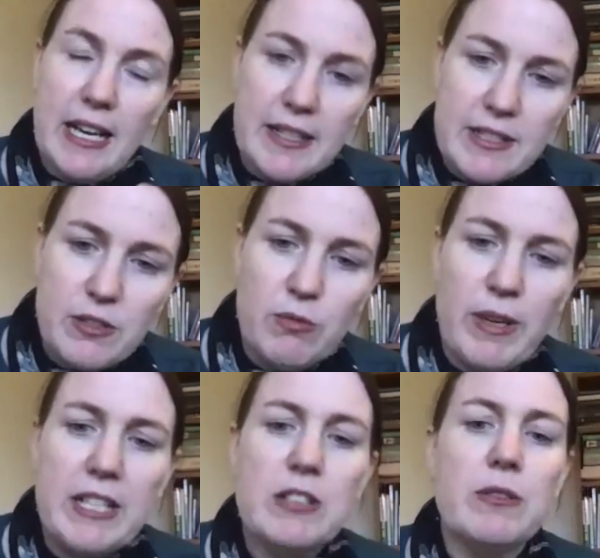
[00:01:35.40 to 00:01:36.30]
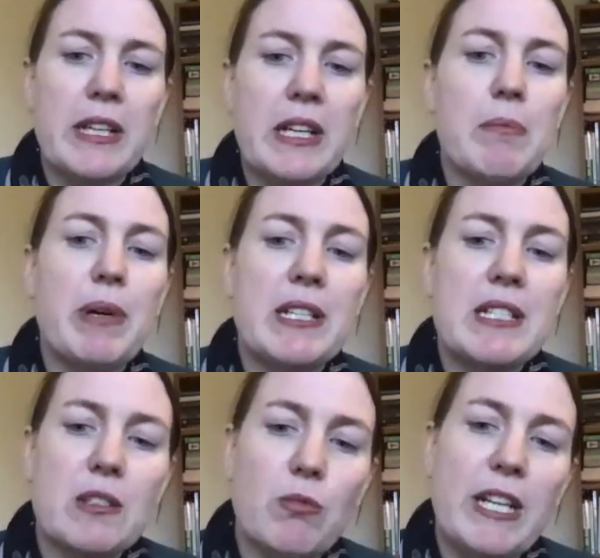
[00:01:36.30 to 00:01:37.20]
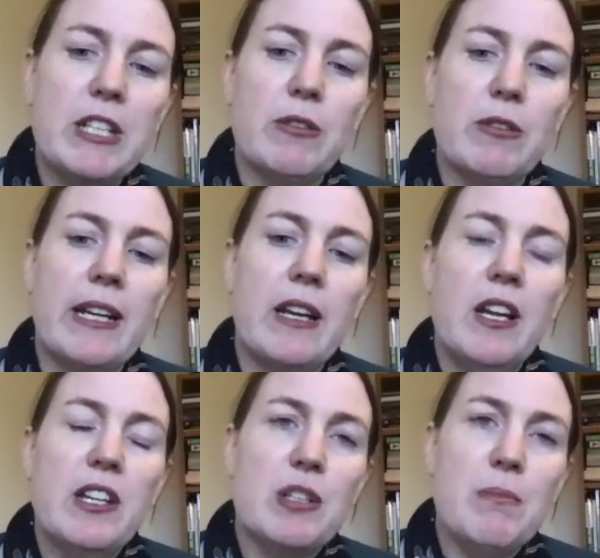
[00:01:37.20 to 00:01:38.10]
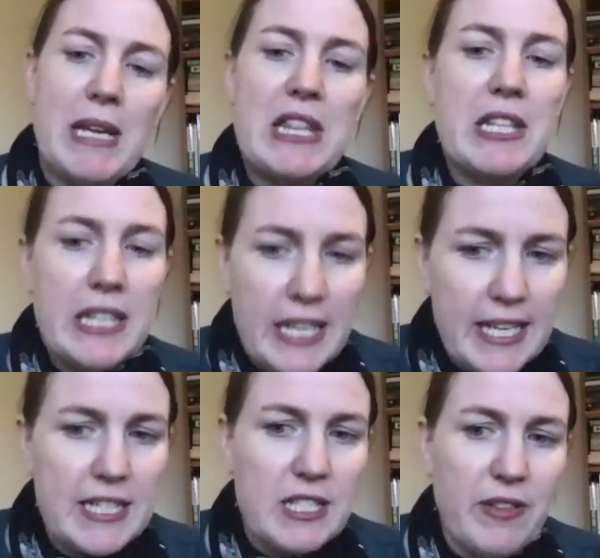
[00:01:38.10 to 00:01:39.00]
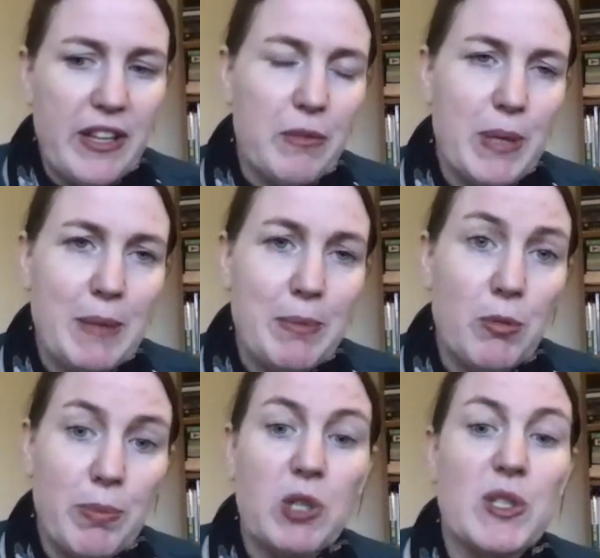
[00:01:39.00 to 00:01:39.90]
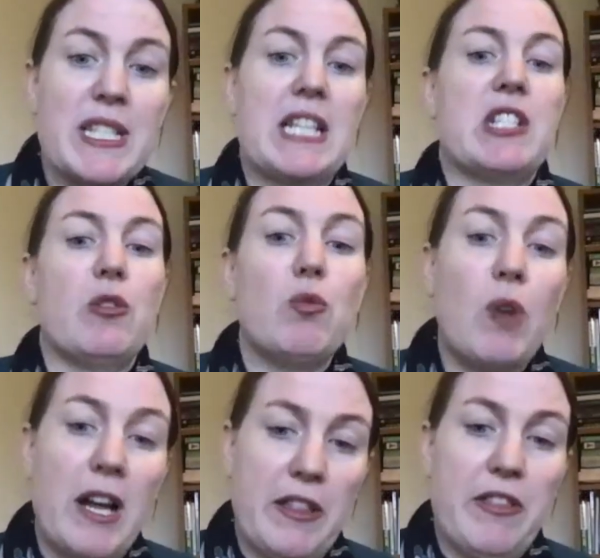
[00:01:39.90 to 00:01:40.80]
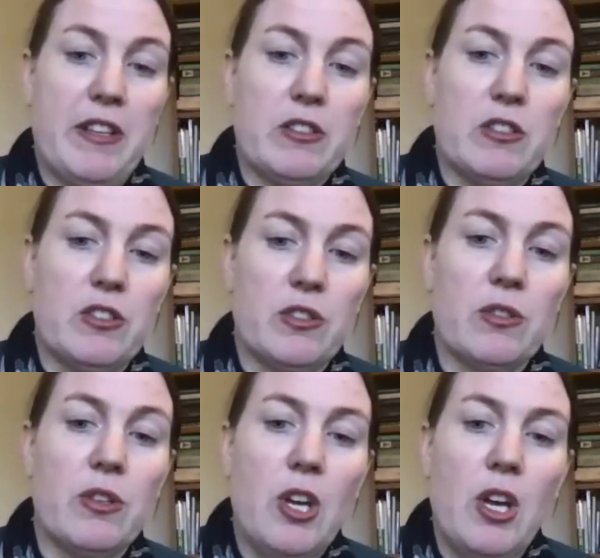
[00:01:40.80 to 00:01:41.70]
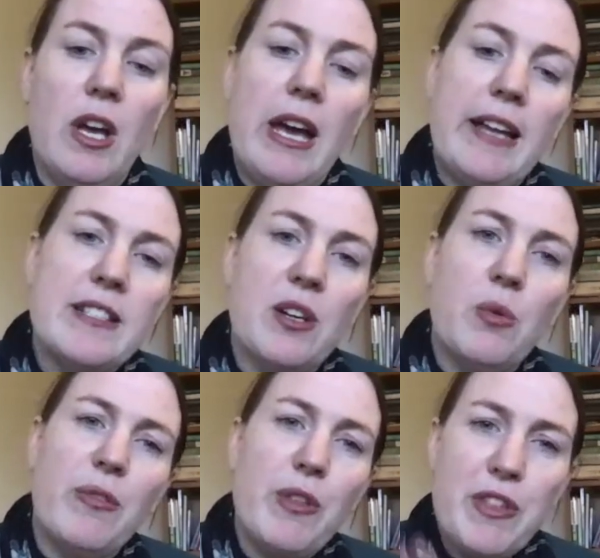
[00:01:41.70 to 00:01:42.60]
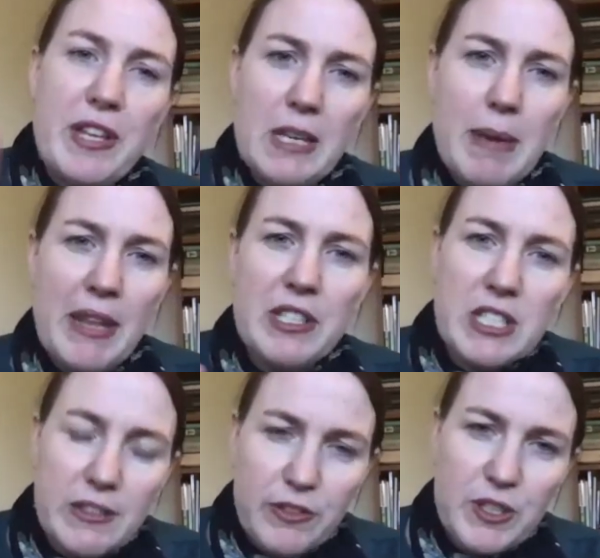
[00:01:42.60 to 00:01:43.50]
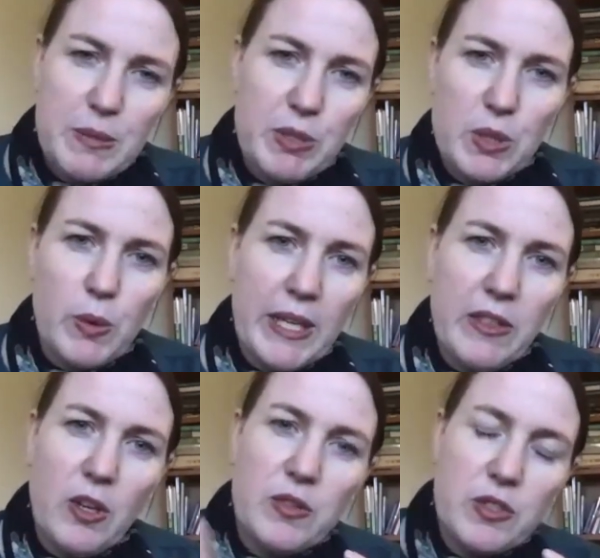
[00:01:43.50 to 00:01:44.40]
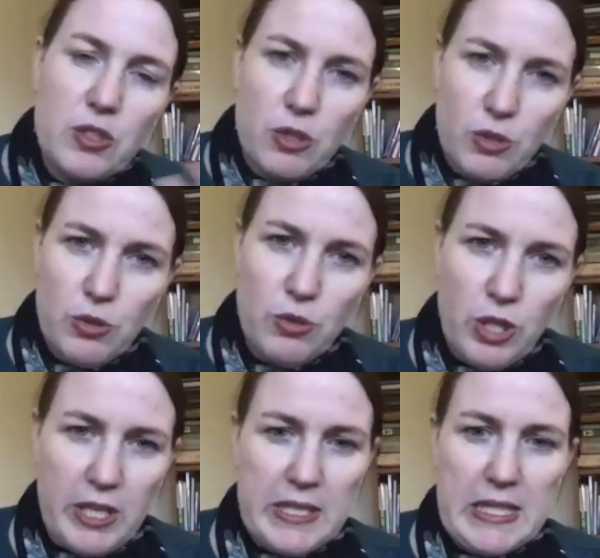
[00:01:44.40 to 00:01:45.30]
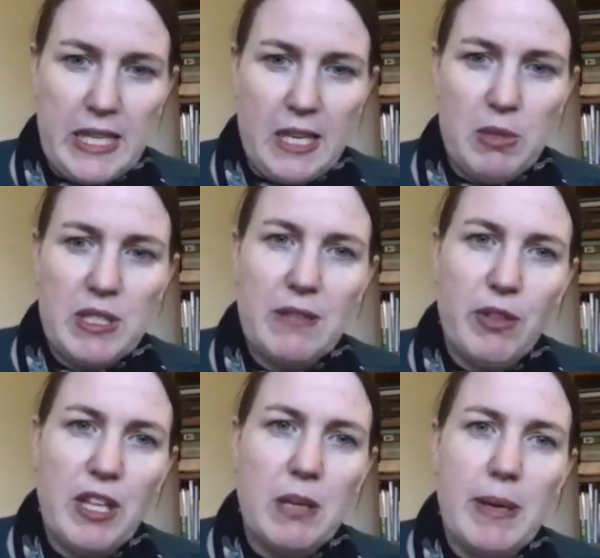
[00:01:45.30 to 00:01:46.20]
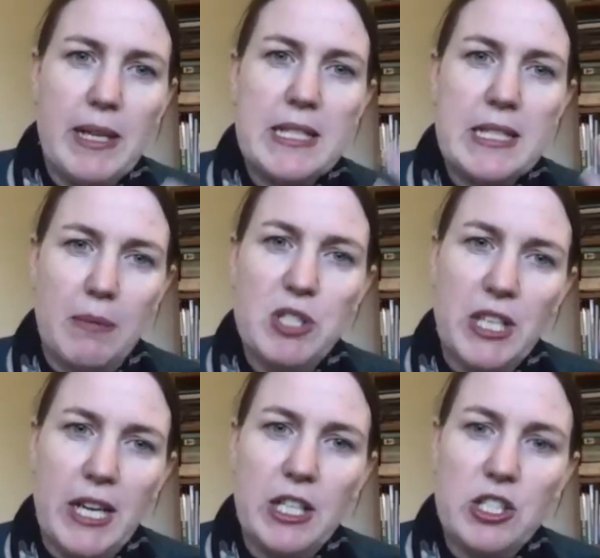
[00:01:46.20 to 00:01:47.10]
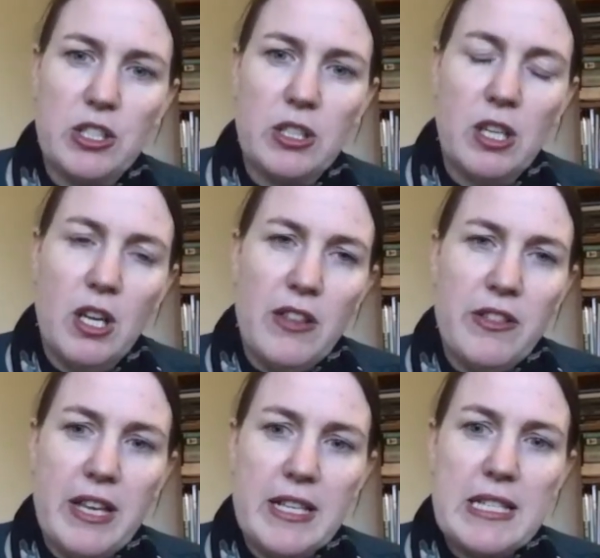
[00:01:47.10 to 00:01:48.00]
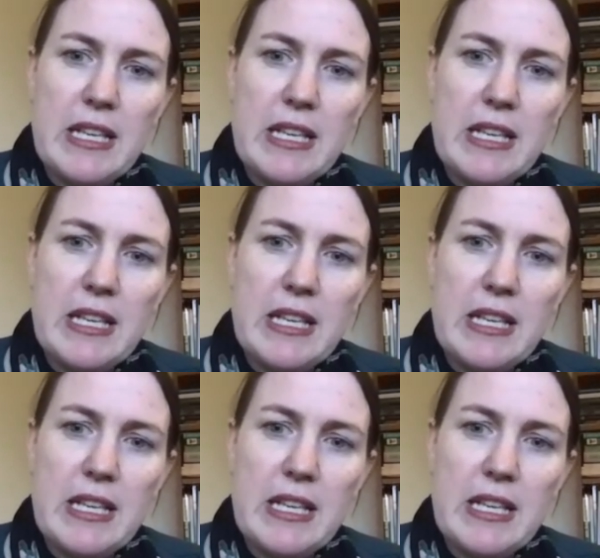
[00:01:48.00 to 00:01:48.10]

surrendering, but it's surrendering to meet the needs of other people because that's the right thing to do. And so if we're thinking about the difference between those two kind of schemas, if we think about subjugation, there's